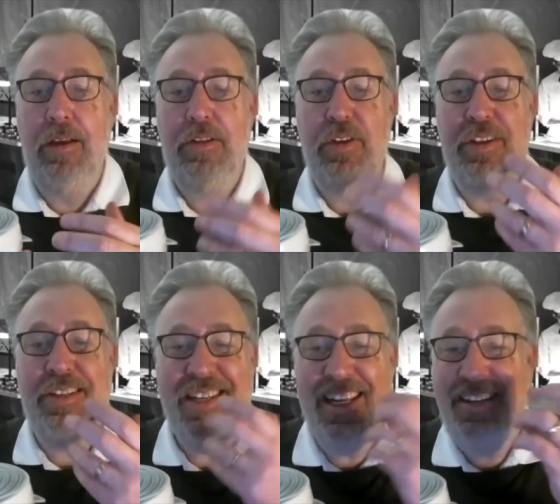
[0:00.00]
So the
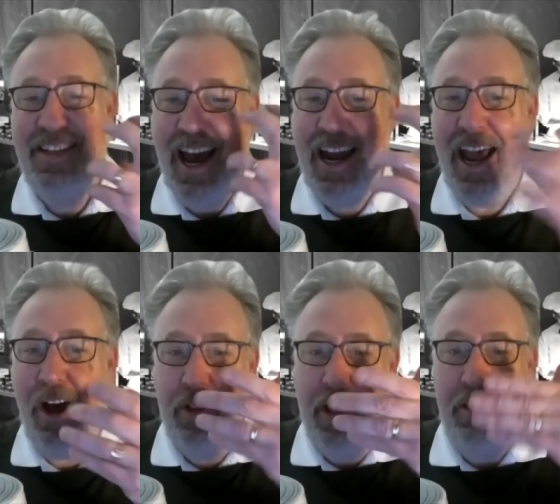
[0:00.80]
sneeze got
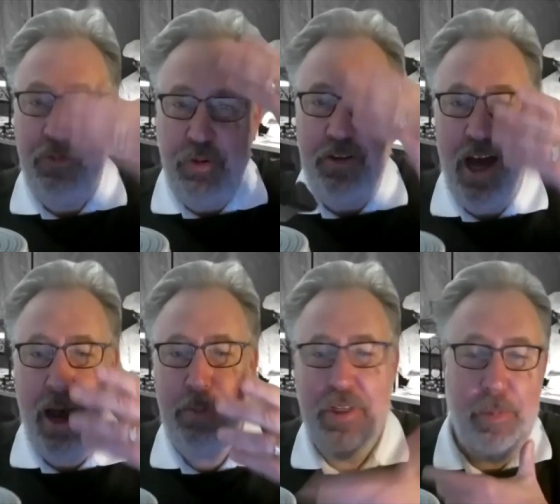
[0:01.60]
out, like through the
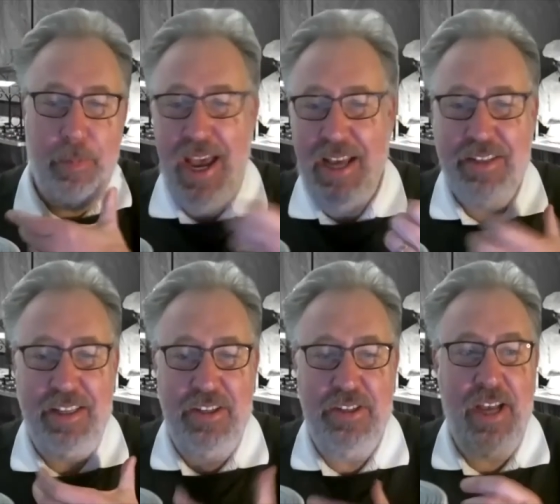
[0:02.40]
tops of the mask
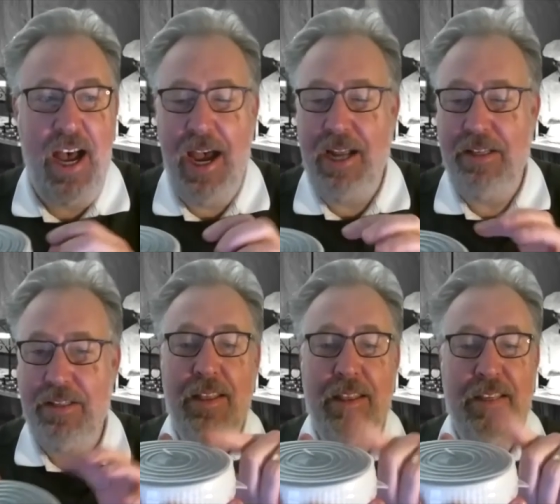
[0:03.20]
and the
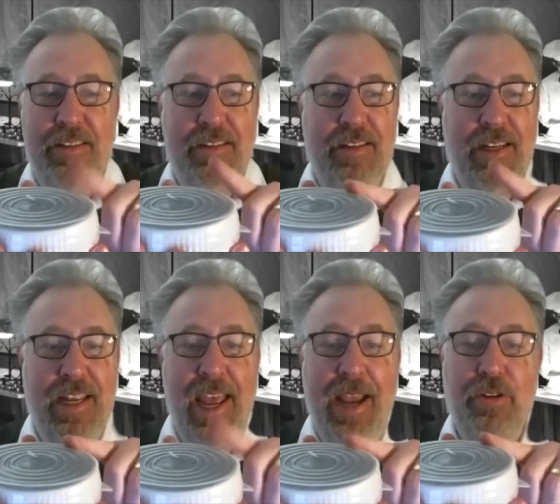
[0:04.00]
sides. This
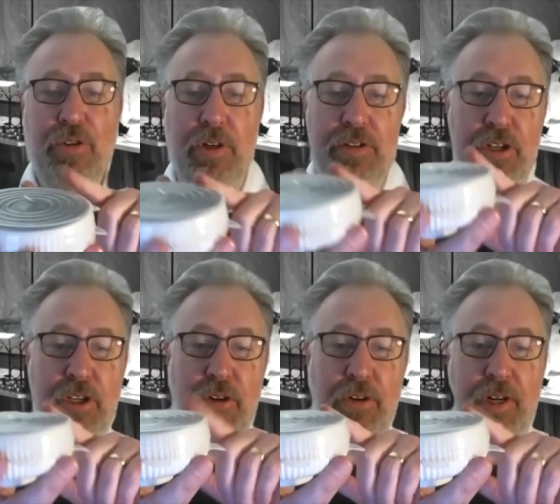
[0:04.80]
extra
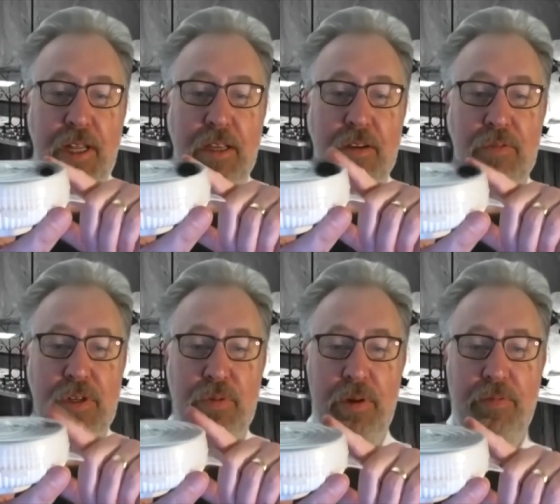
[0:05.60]
security
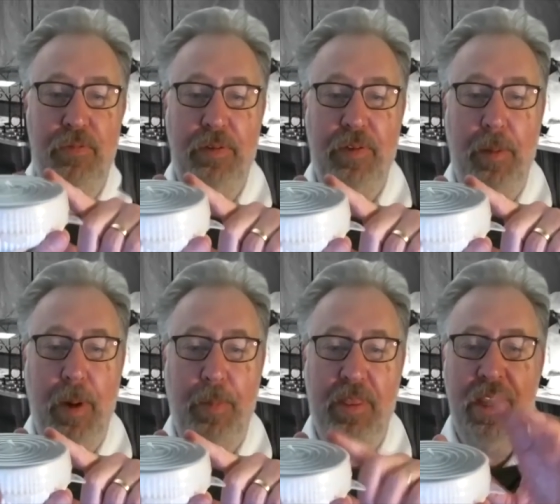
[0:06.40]
which we've we've come
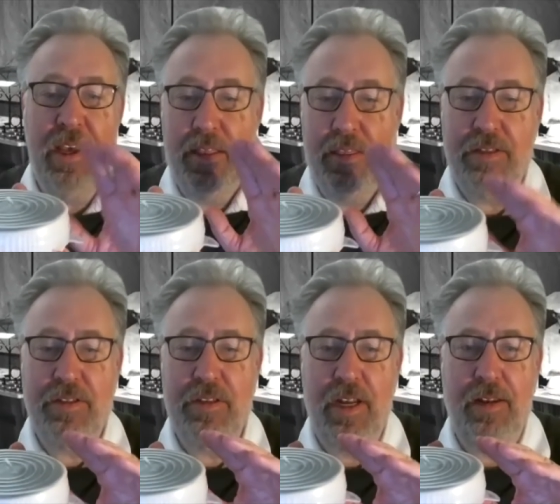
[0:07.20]
up with. This
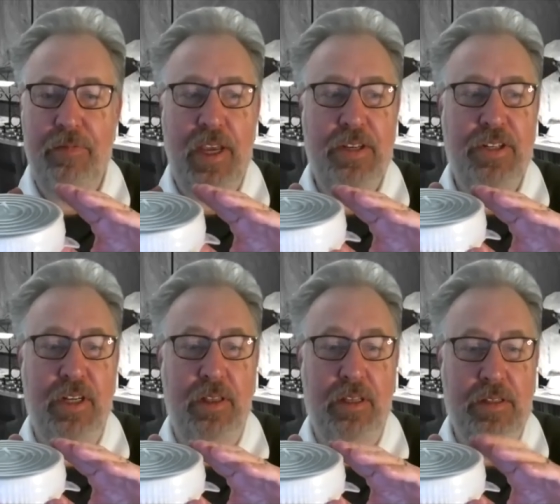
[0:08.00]
is an
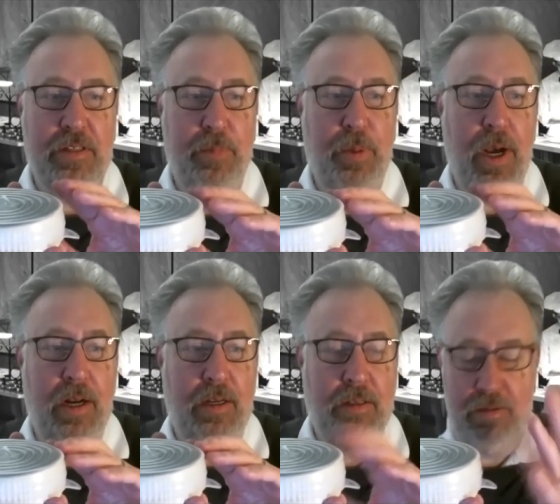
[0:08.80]
innovation. This is a
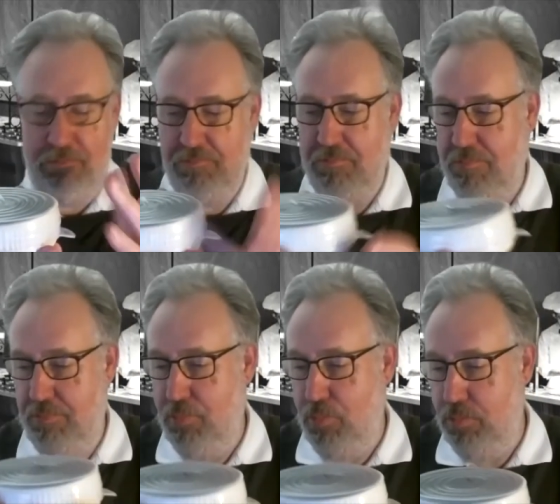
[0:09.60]
product that
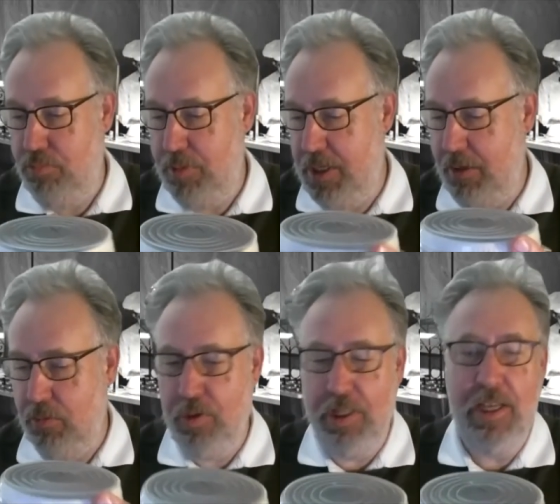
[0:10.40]
didn't
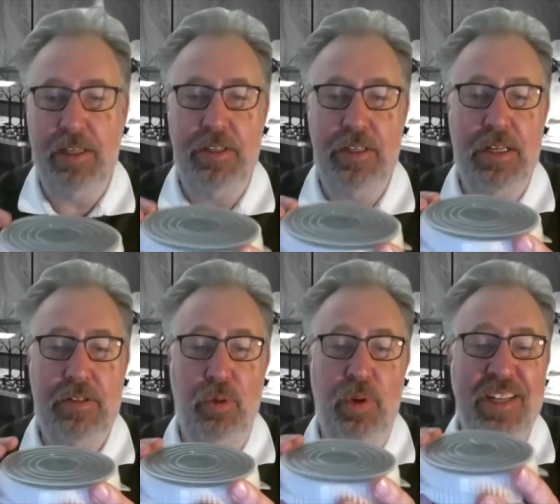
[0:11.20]
really
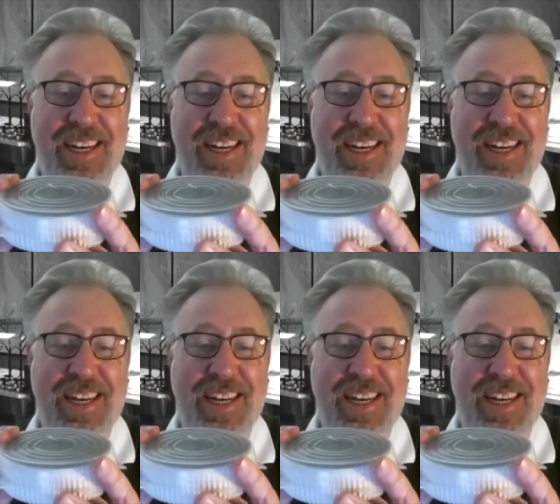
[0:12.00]
exist or wasn't